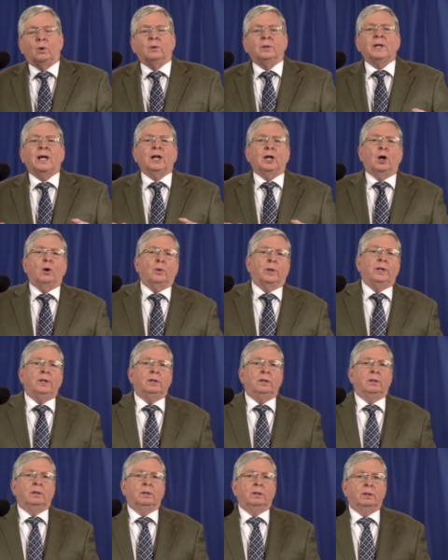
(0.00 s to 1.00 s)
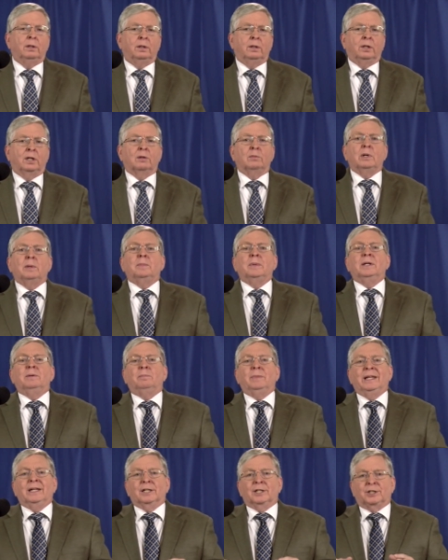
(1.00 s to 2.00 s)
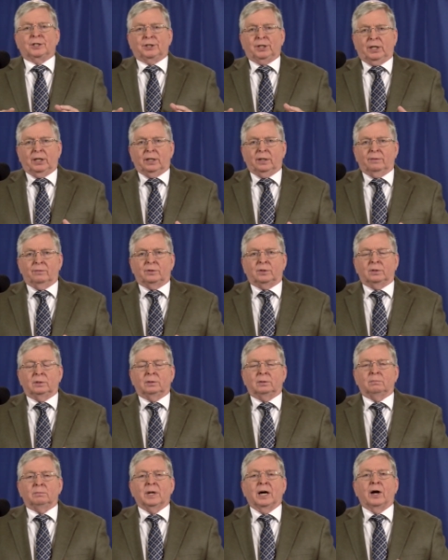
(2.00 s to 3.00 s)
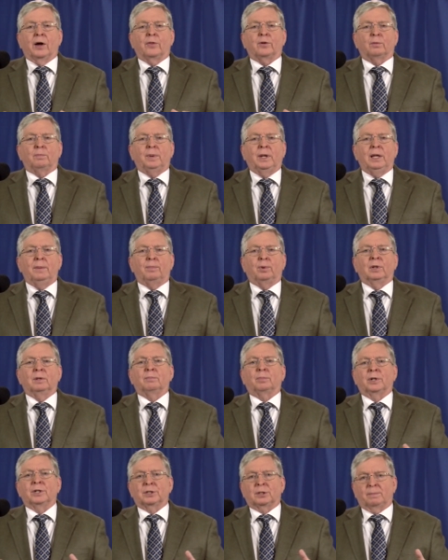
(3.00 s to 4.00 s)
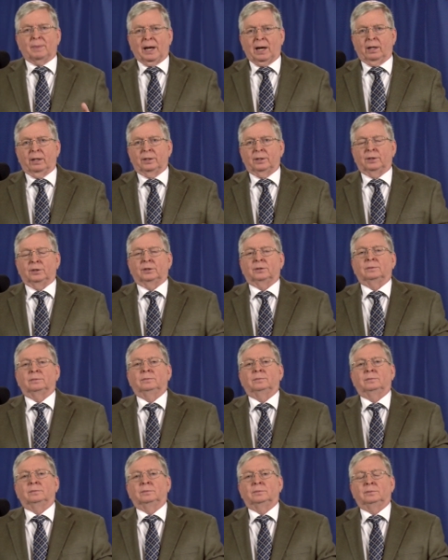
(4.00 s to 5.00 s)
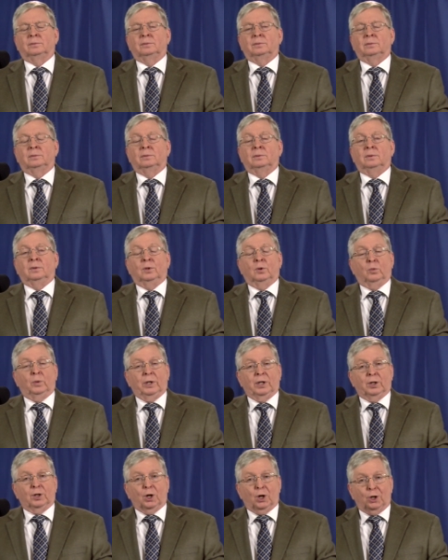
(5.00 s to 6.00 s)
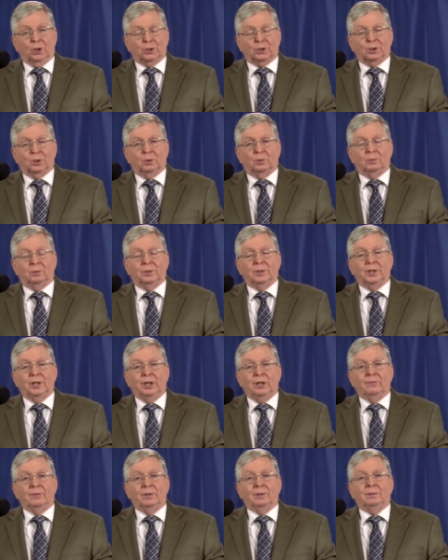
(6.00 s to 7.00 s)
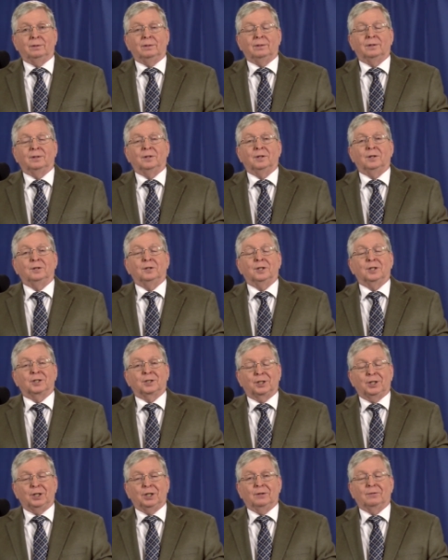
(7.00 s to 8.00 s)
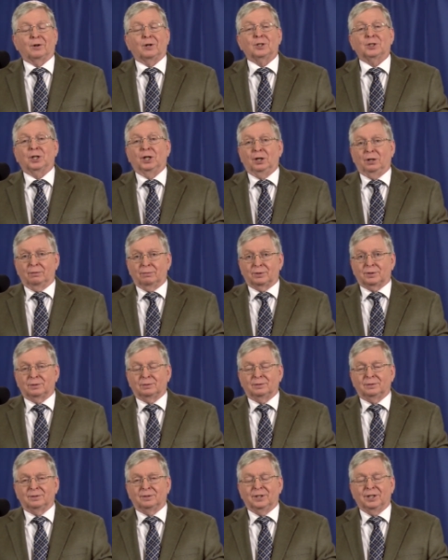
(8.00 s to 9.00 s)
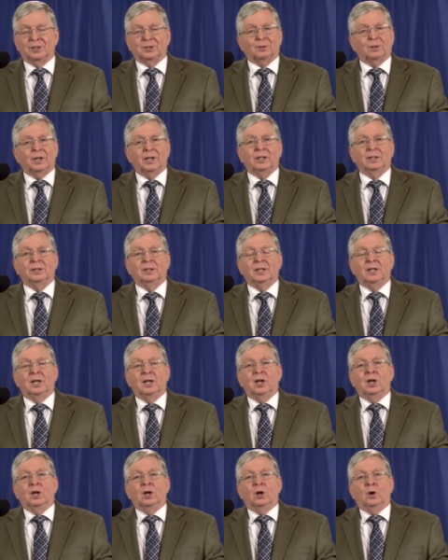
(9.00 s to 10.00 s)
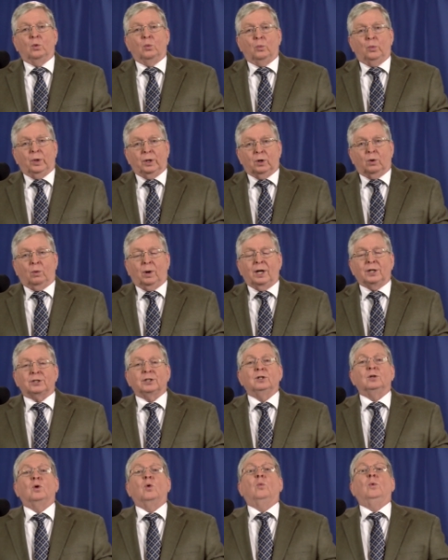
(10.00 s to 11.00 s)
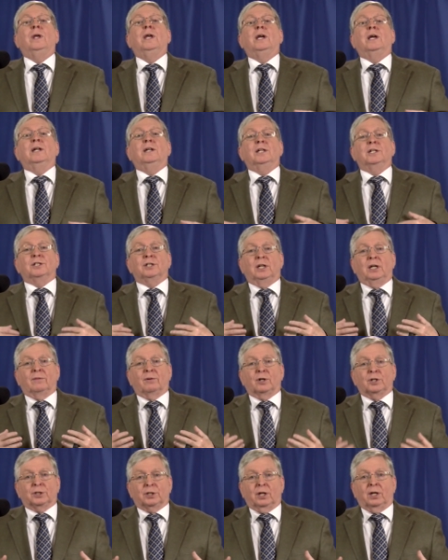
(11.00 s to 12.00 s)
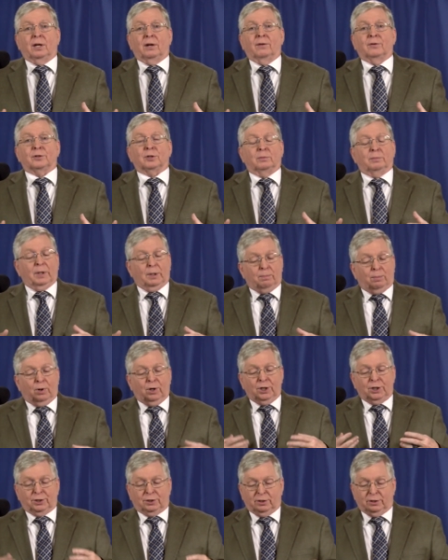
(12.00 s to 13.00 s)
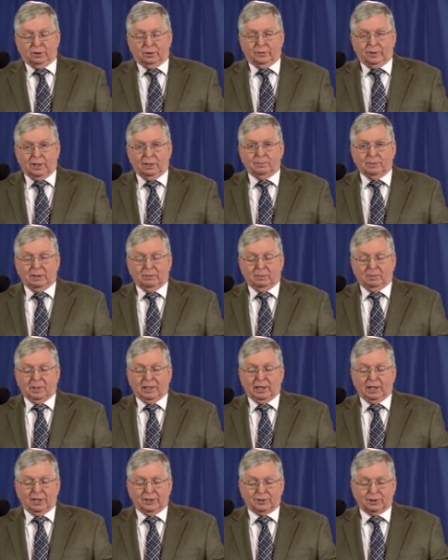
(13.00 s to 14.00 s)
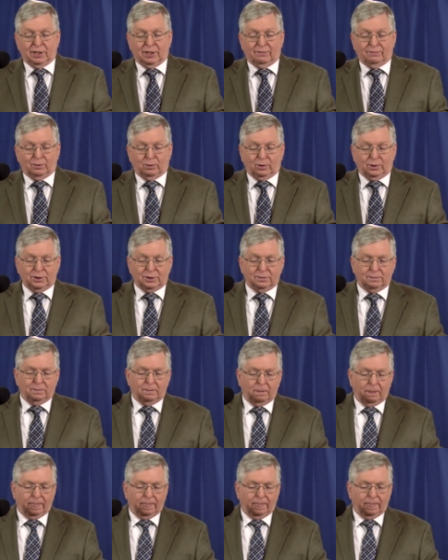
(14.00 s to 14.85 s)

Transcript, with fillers: well, not only can we be deceived by other people and principalities, we can also even deceive ourselves. That's right. We don't watch it, we can deceive ourselves or be pushed to do that, maybe by an outside force.